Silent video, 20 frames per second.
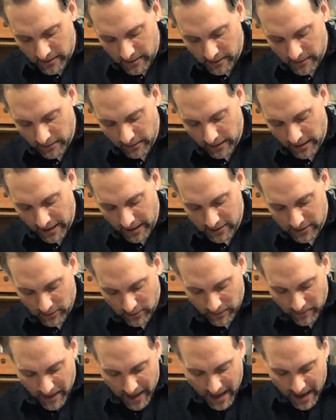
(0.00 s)
Okay, so
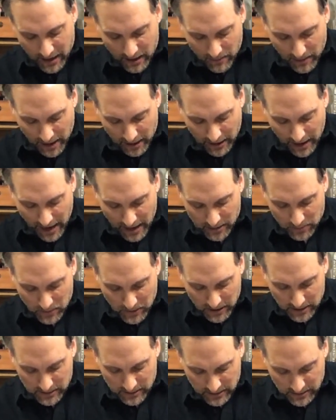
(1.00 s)
I'm adding my last
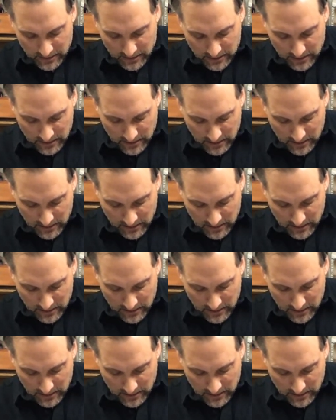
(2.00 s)
pieces.